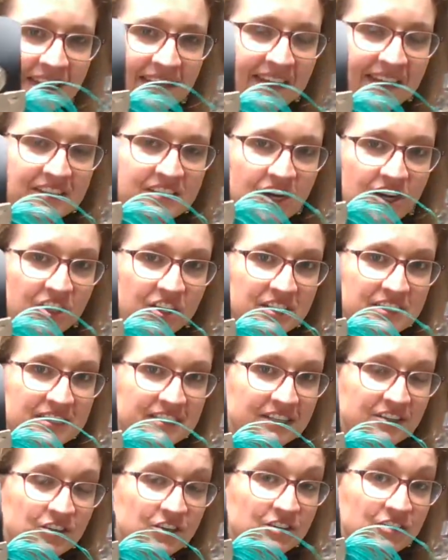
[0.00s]
These are
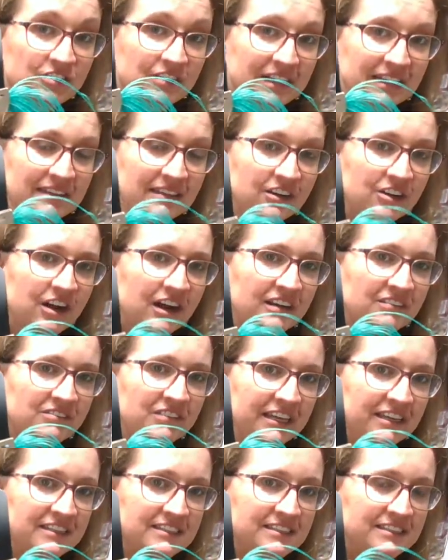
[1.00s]
considered green. They're kind of
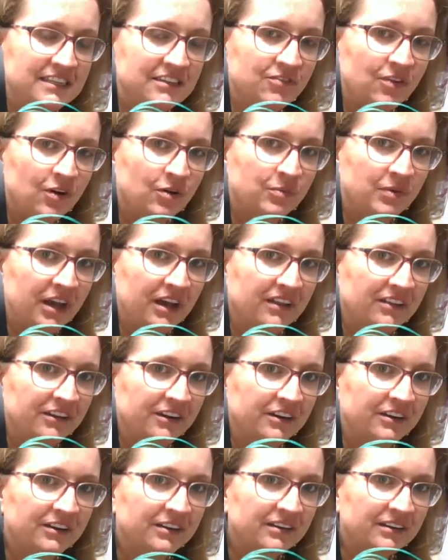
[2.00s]
like a seafoam color.